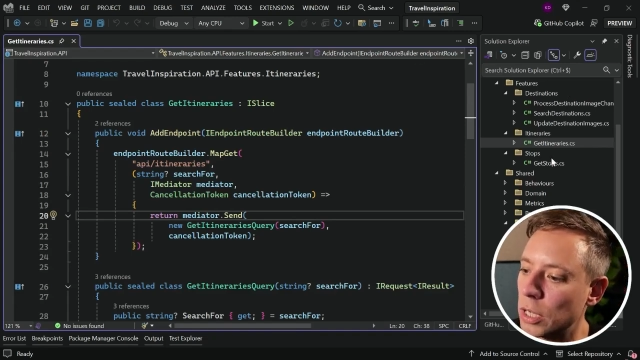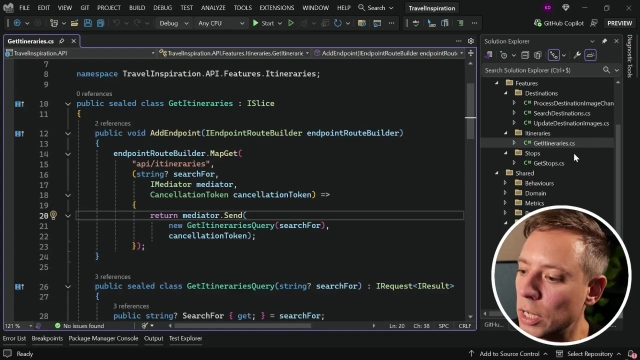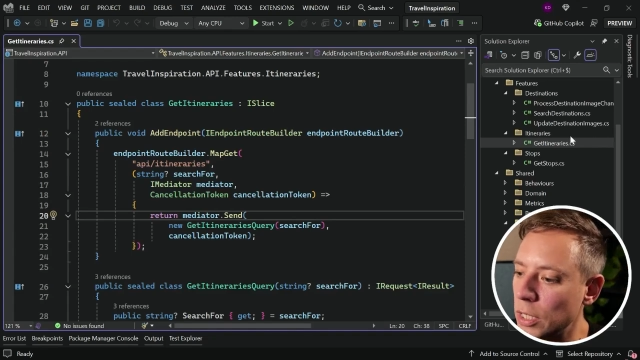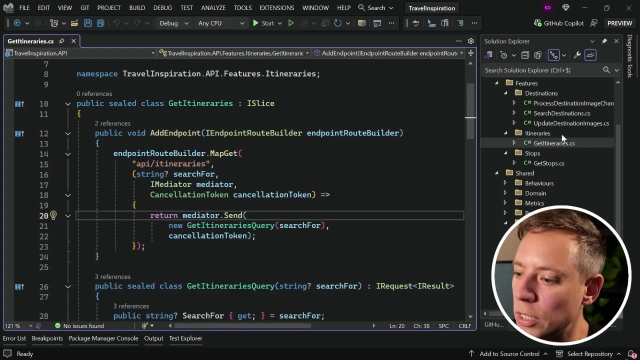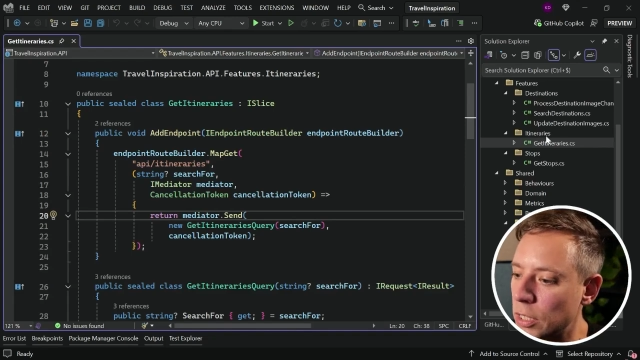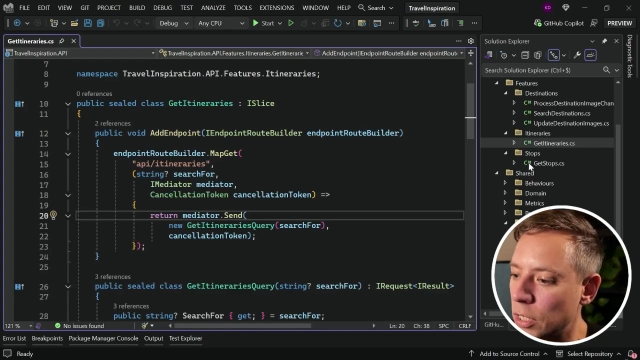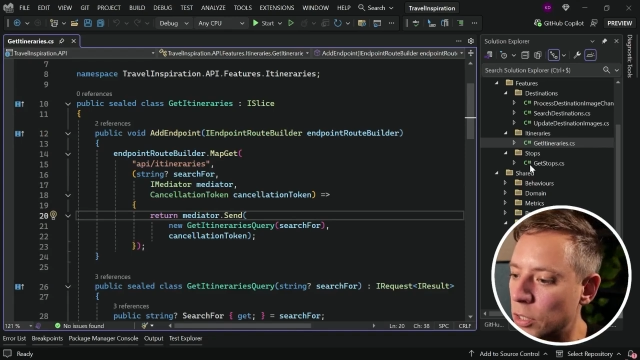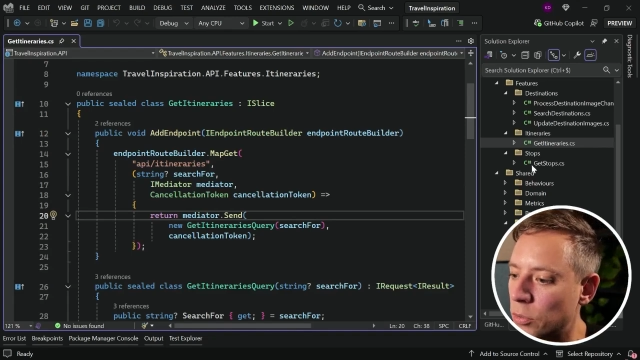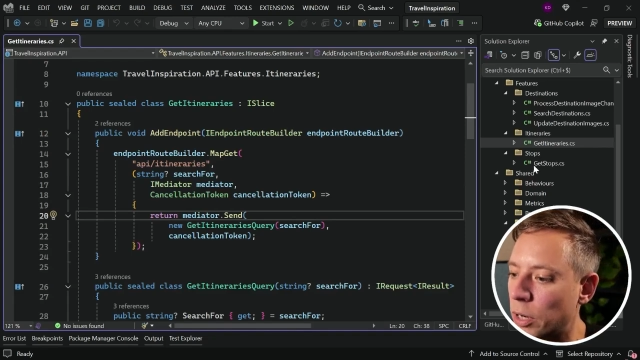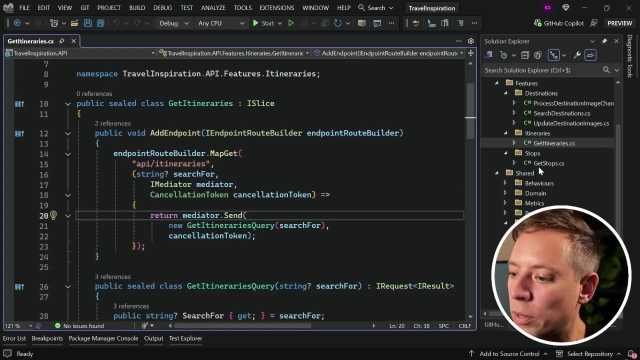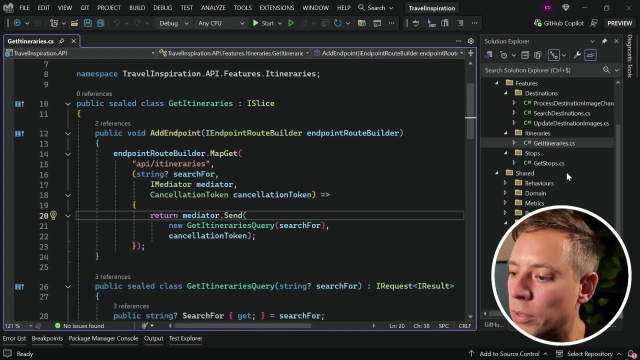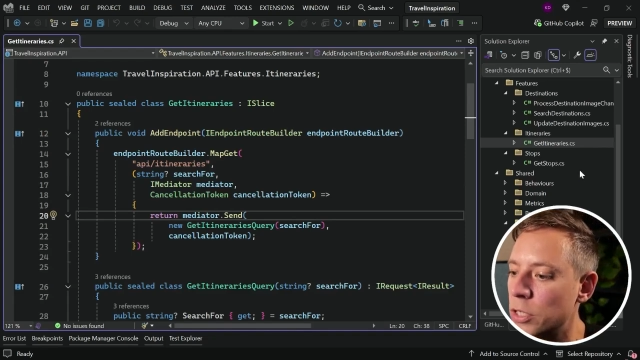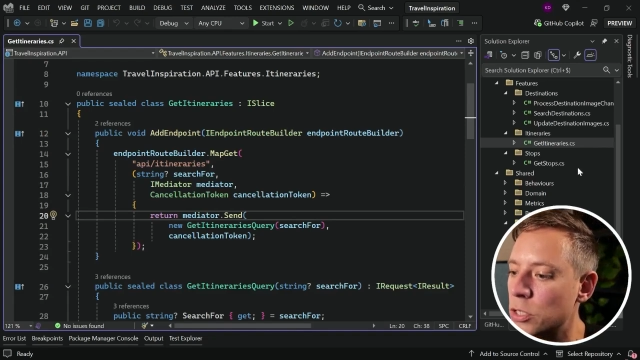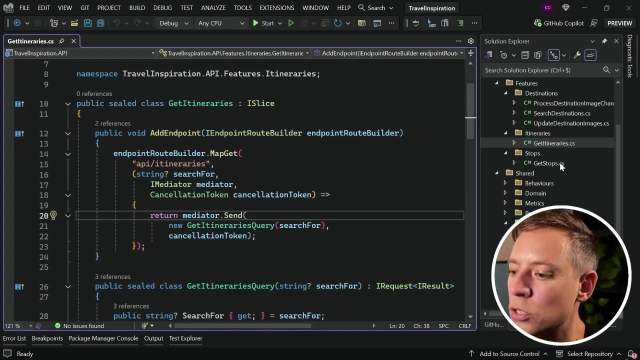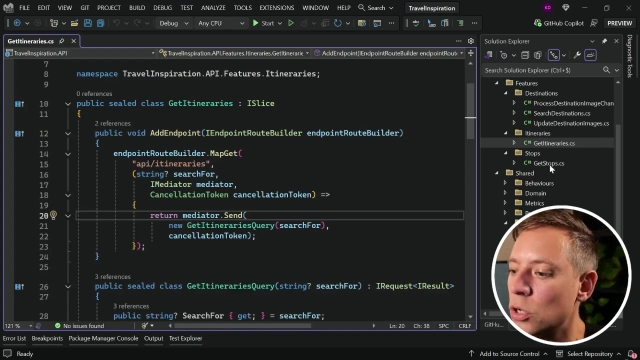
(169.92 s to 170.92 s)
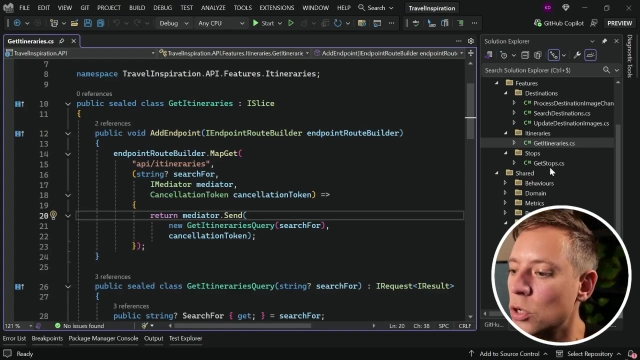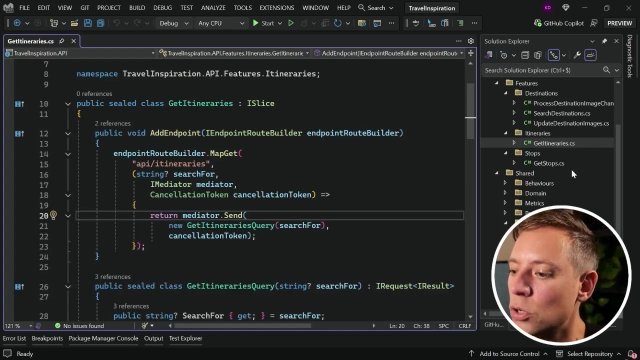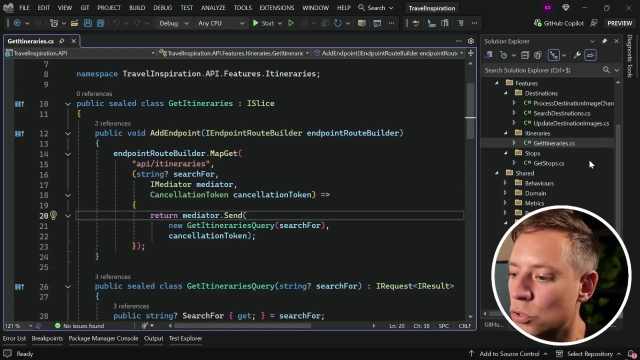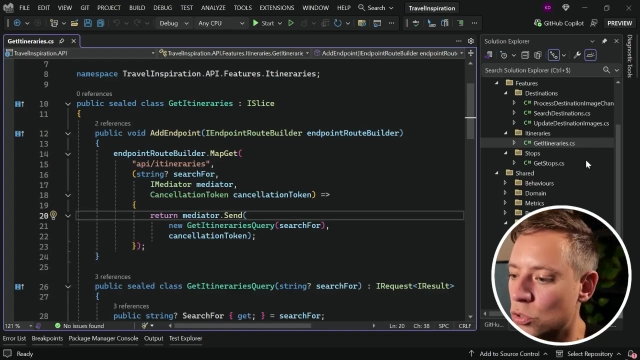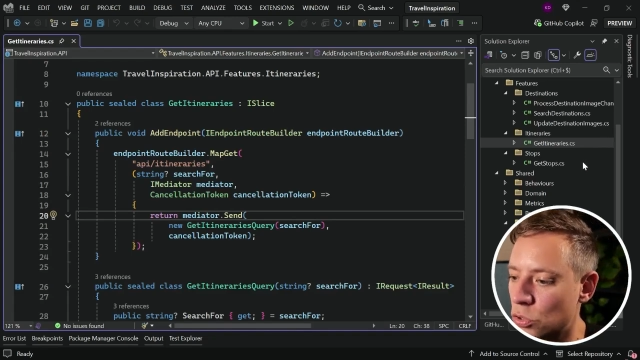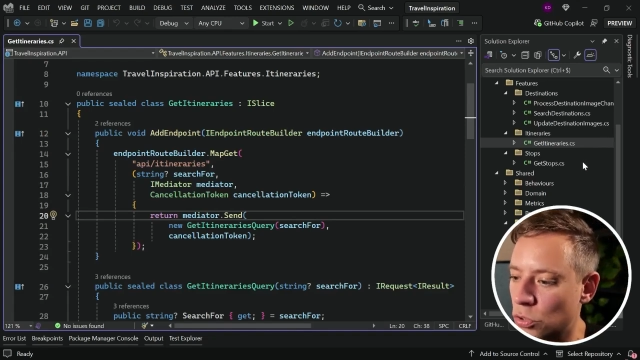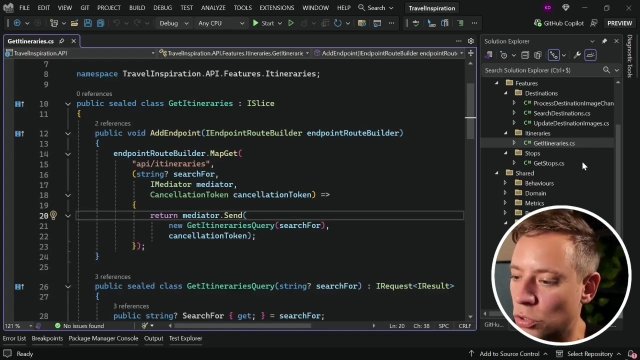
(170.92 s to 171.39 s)
itineraries,
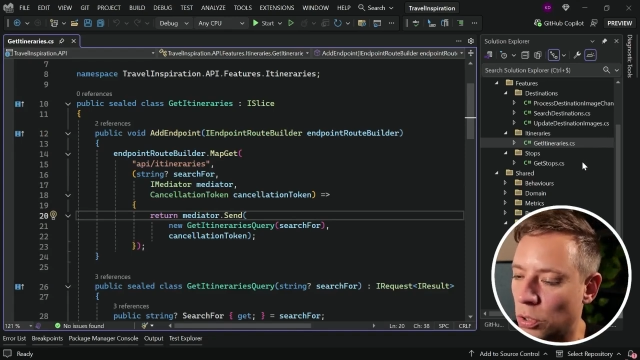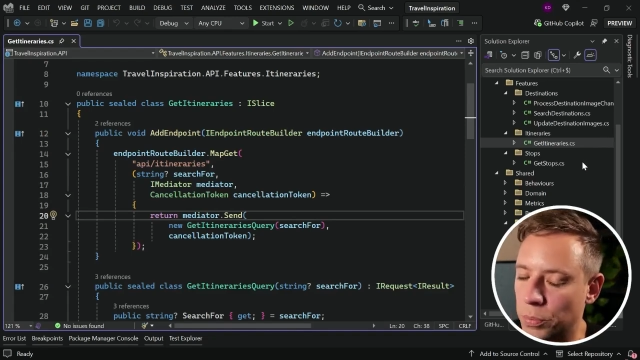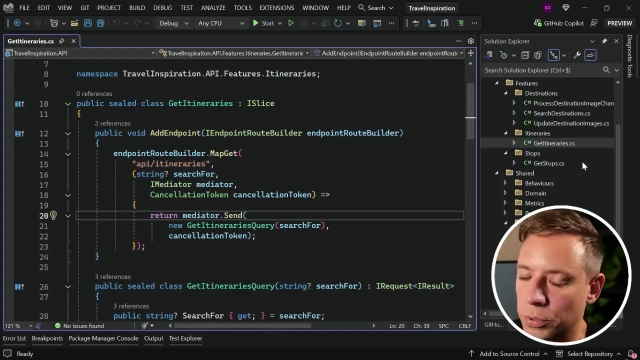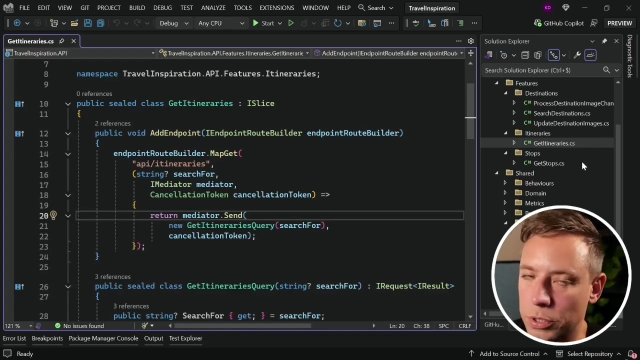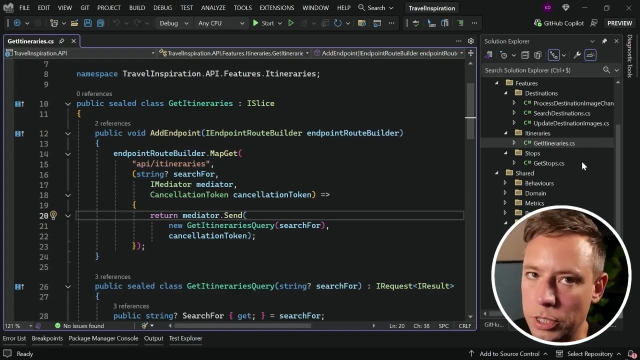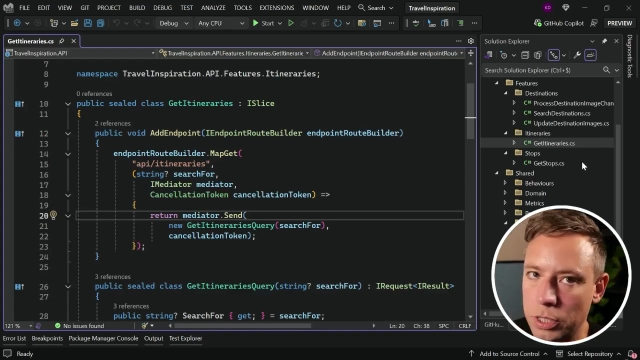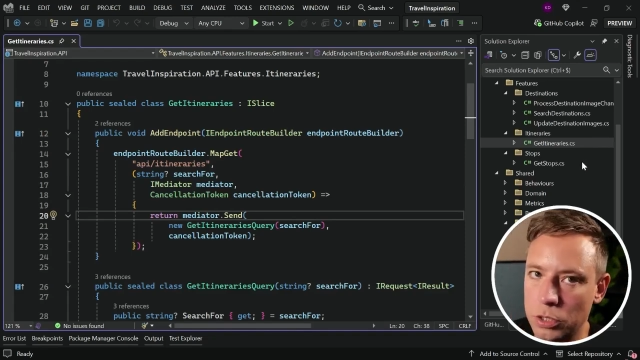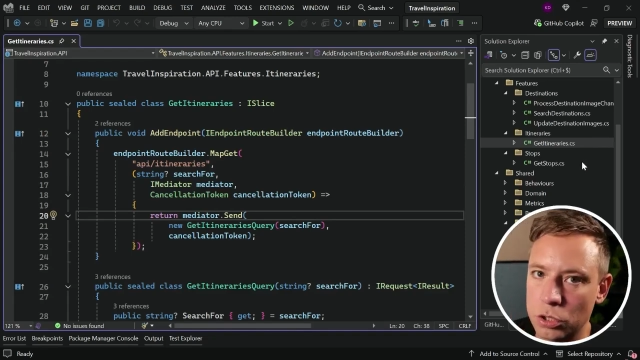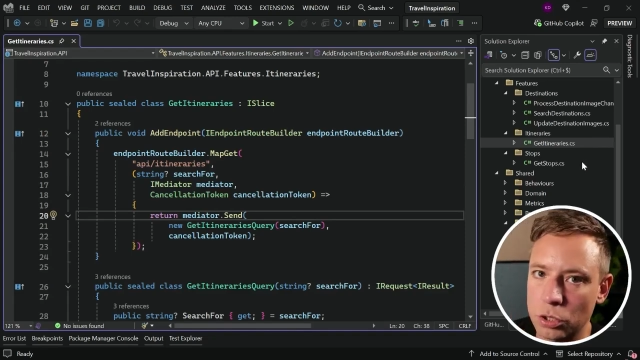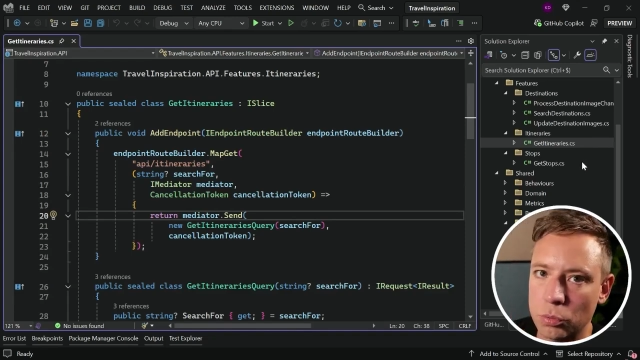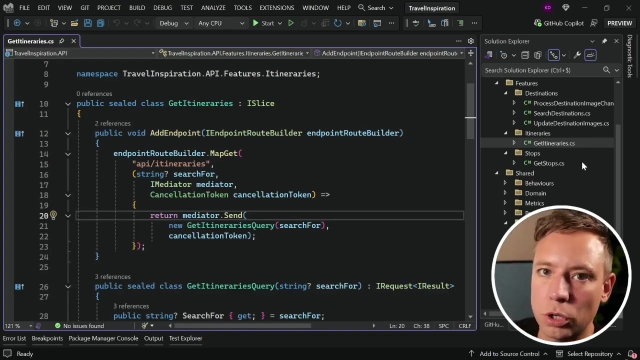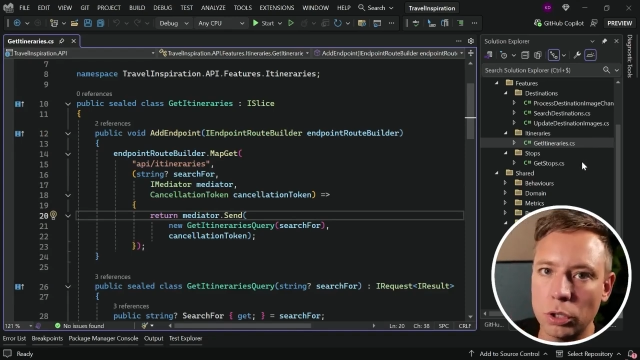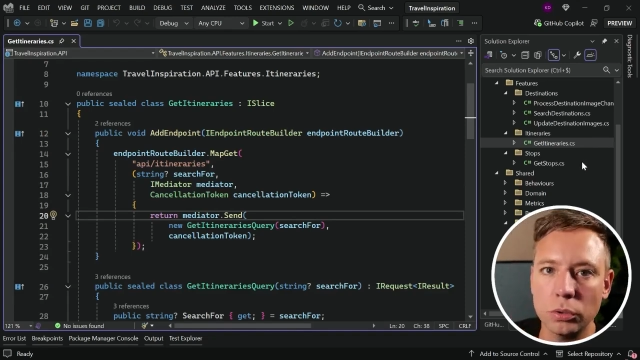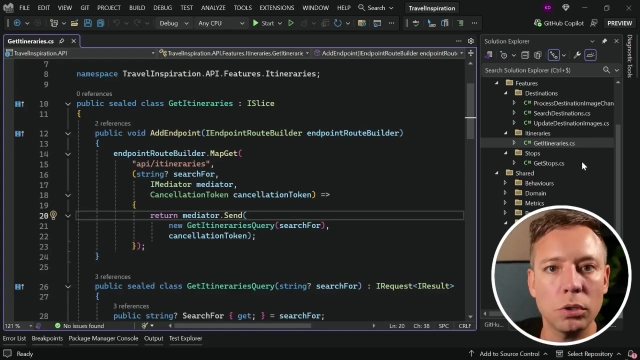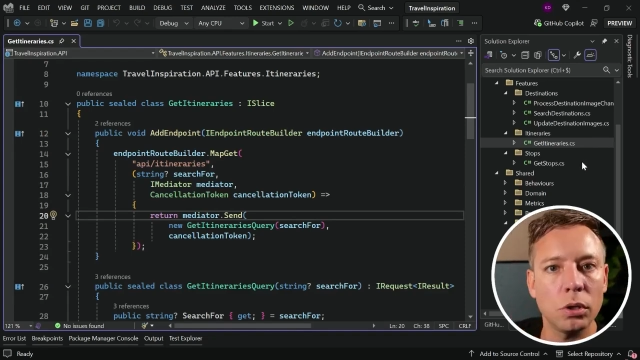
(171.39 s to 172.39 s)
stops, and so on,